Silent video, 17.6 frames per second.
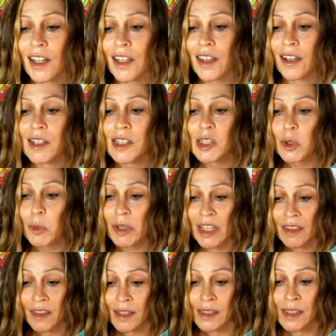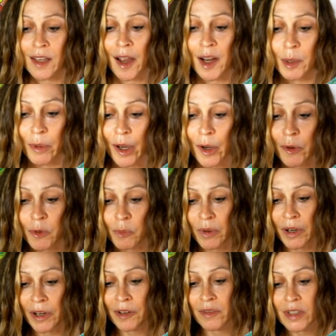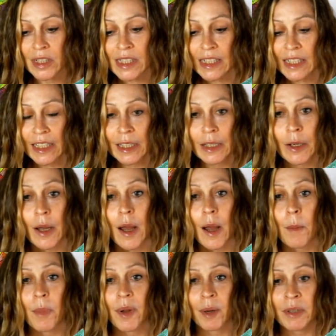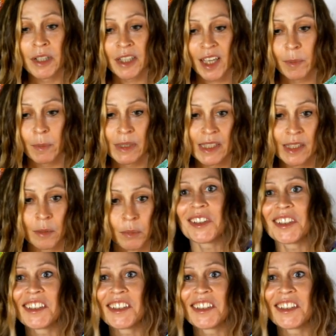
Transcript: There are so many things to talk about with biodiversity, but I'm going to keep it simple.